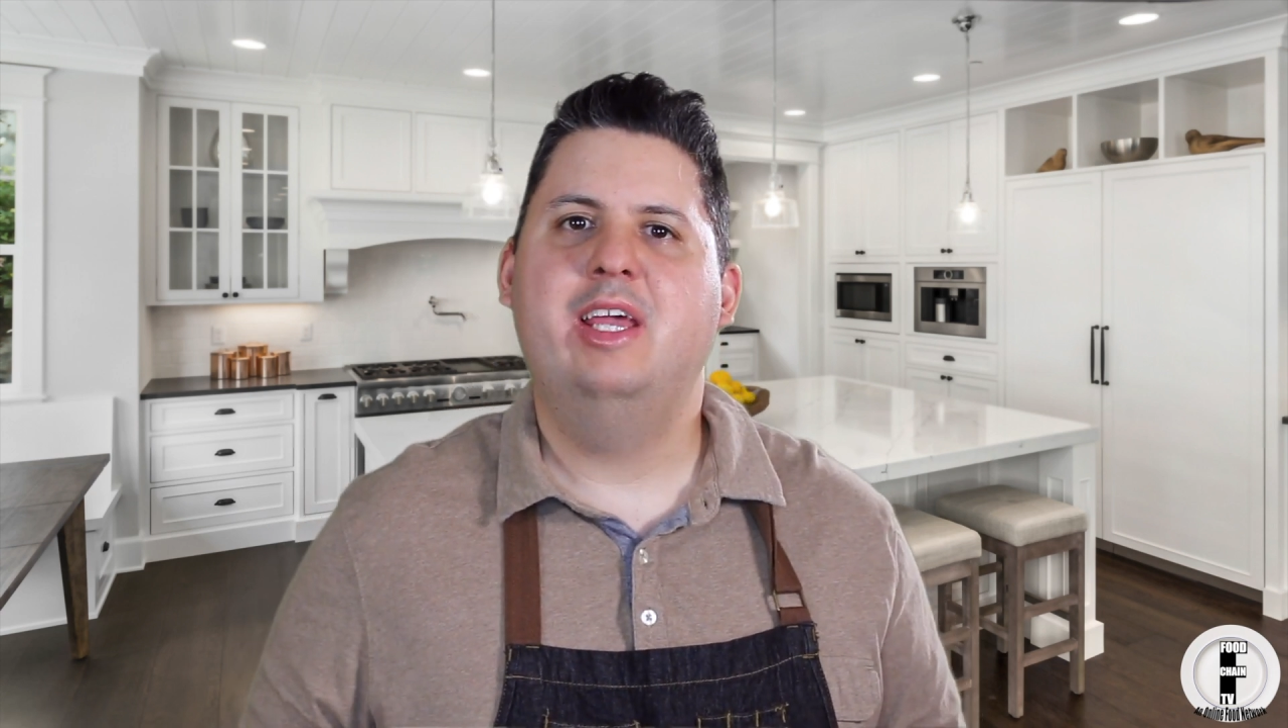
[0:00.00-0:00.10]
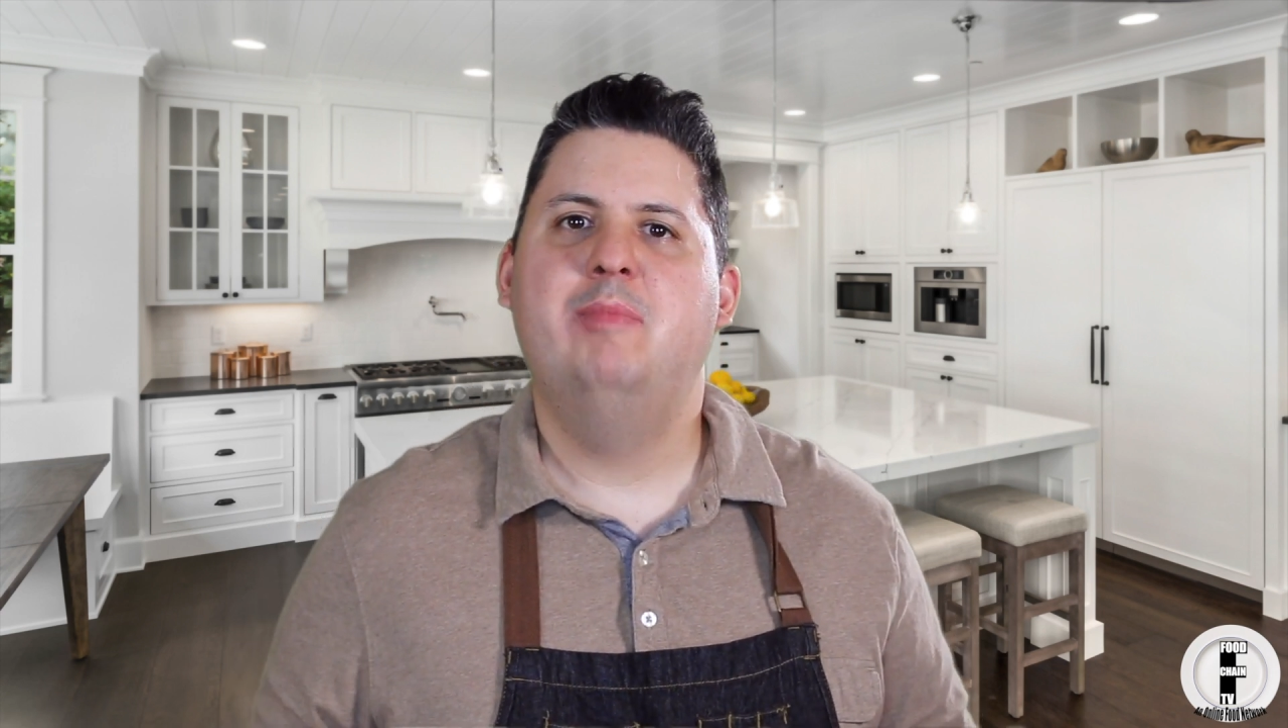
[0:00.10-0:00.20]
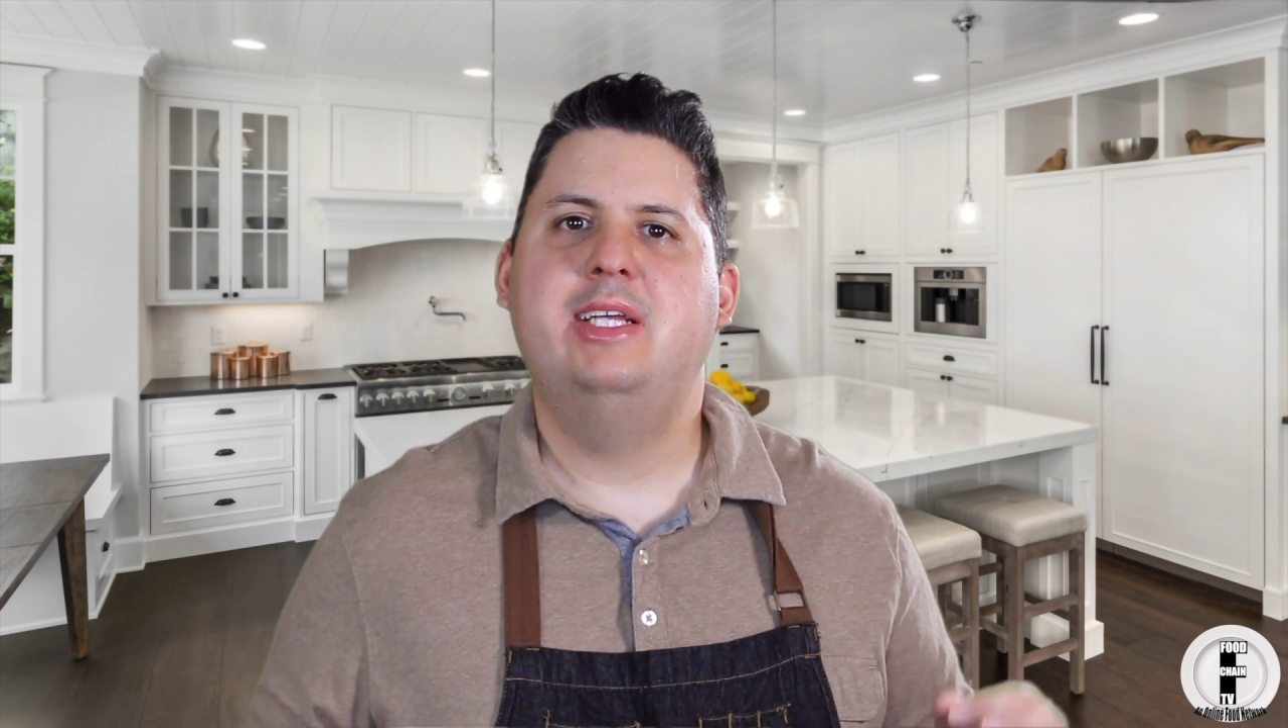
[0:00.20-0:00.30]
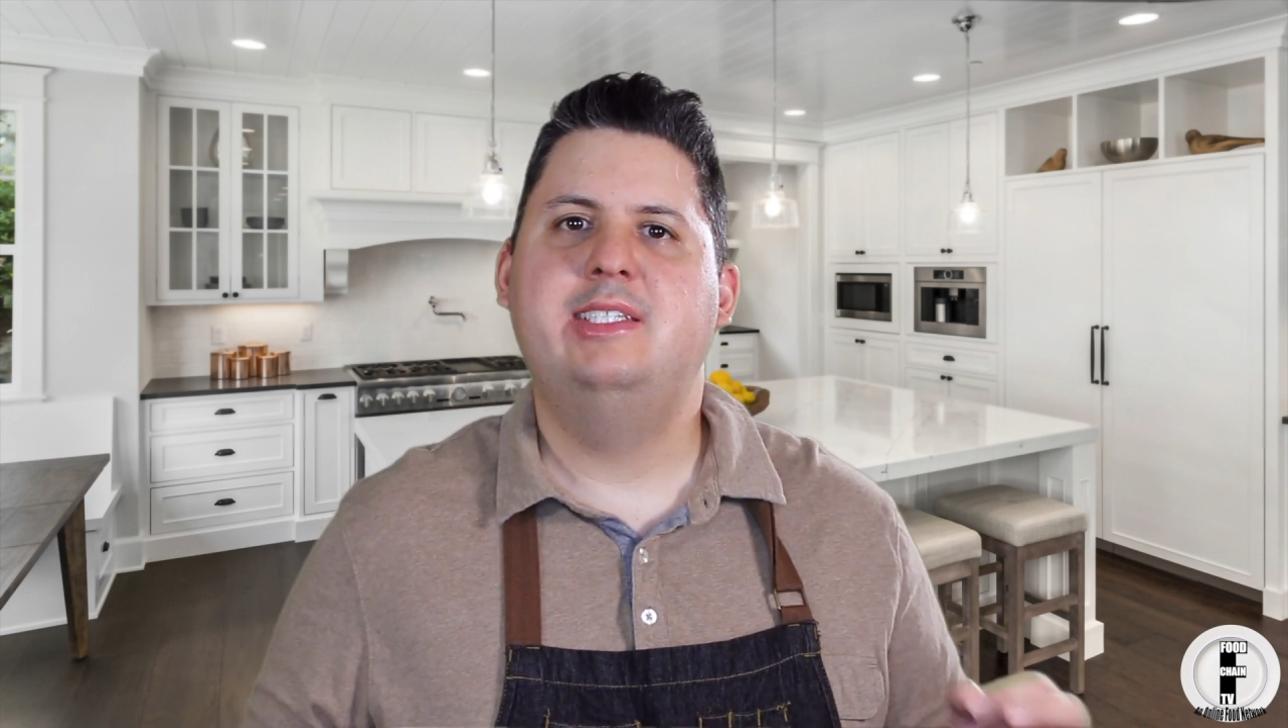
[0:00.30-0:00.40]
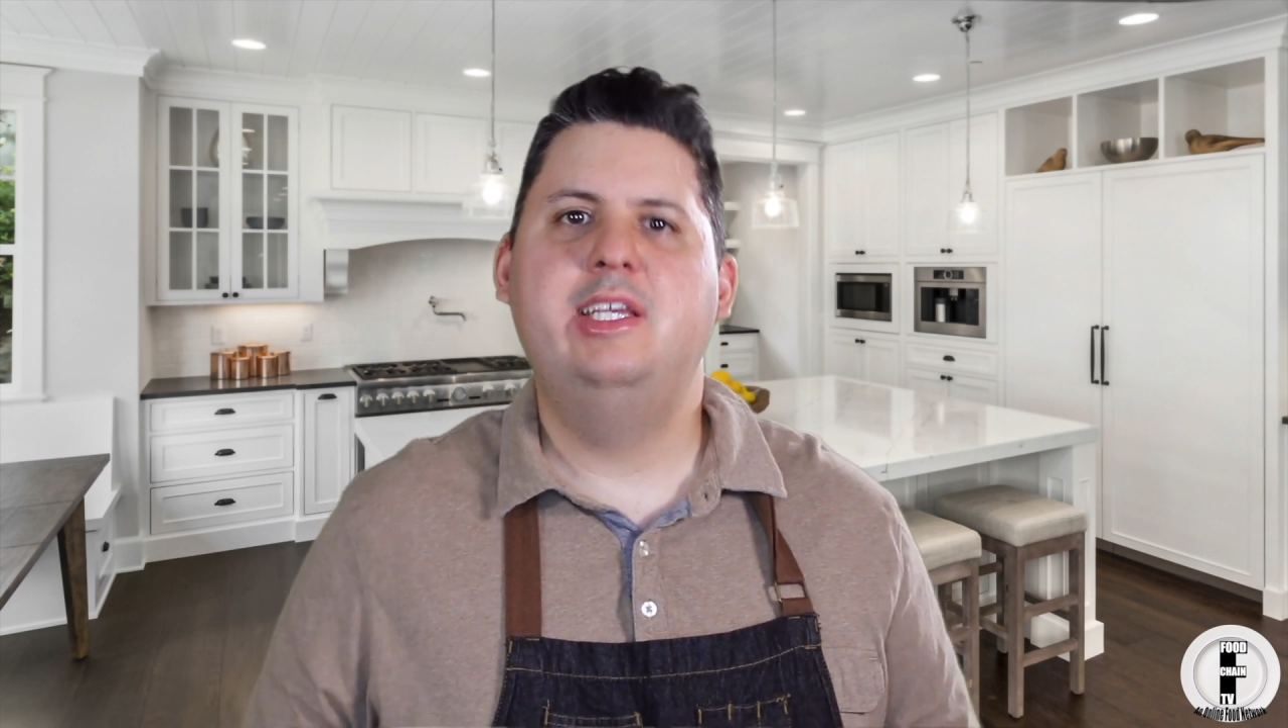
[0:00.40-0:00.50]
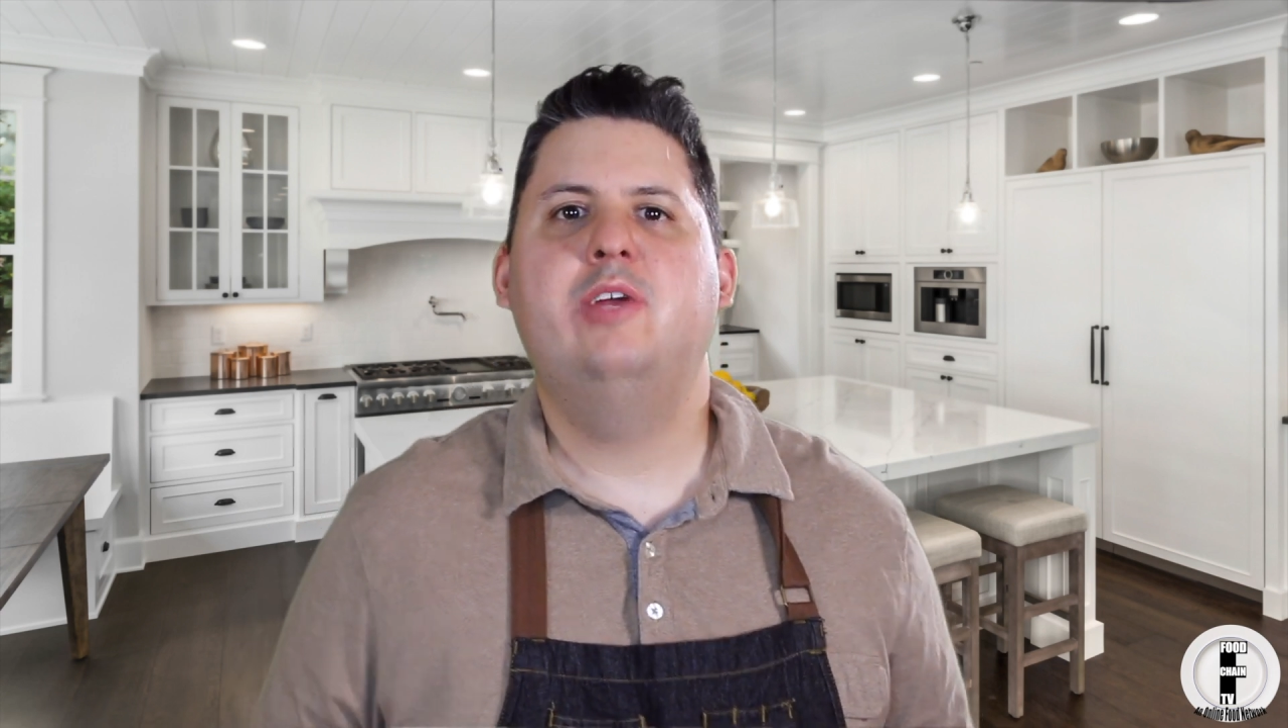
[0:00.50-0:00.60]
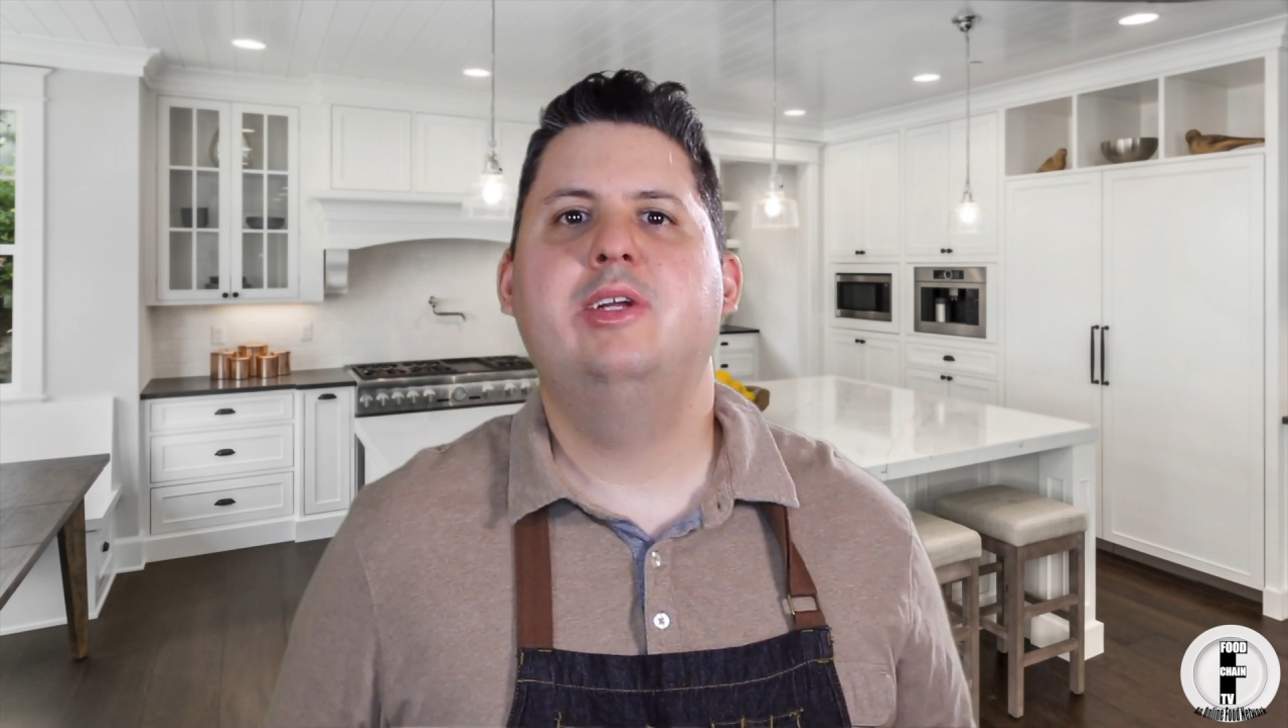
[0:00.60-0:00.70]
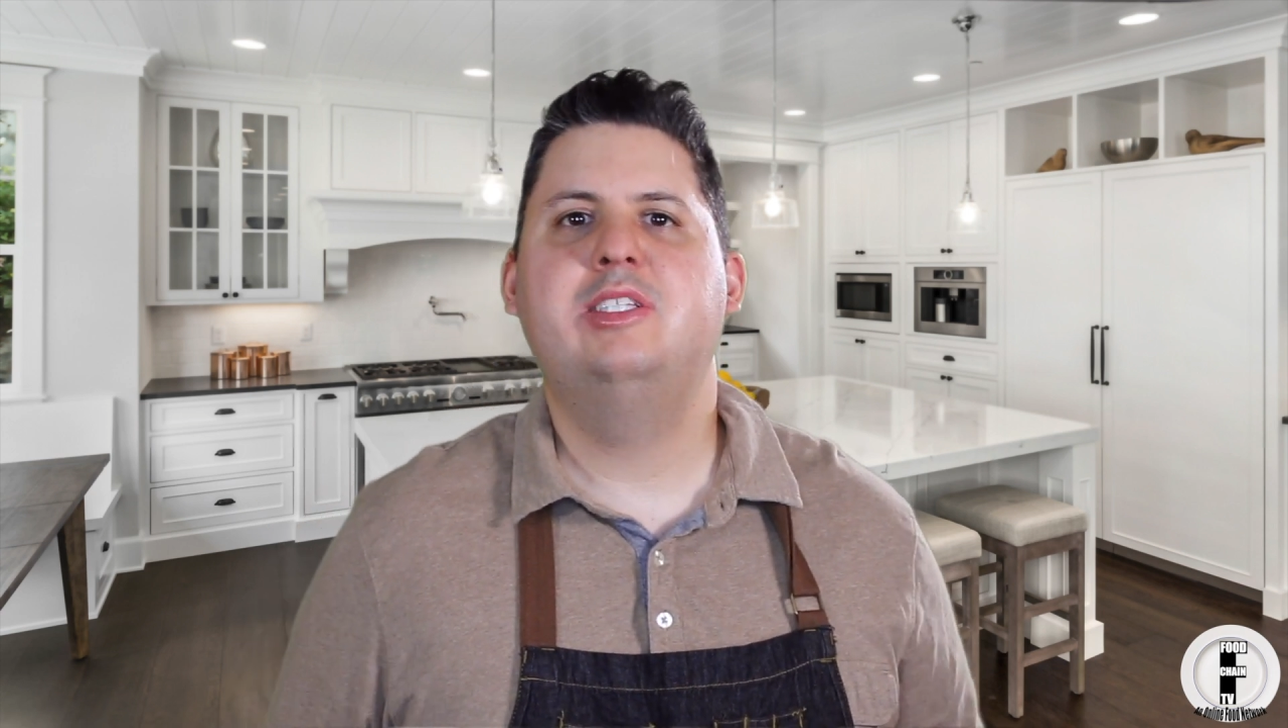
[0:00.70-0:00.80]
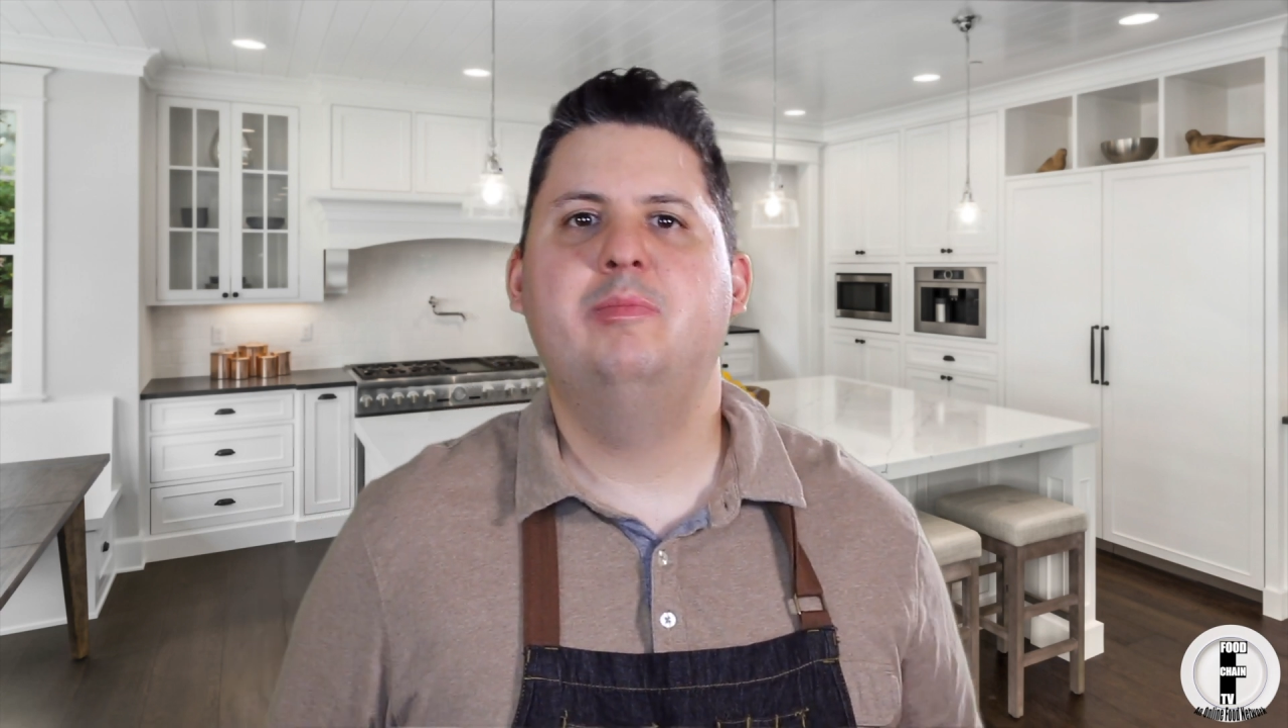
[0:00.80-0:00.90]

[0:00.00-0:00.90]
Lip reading: it my secret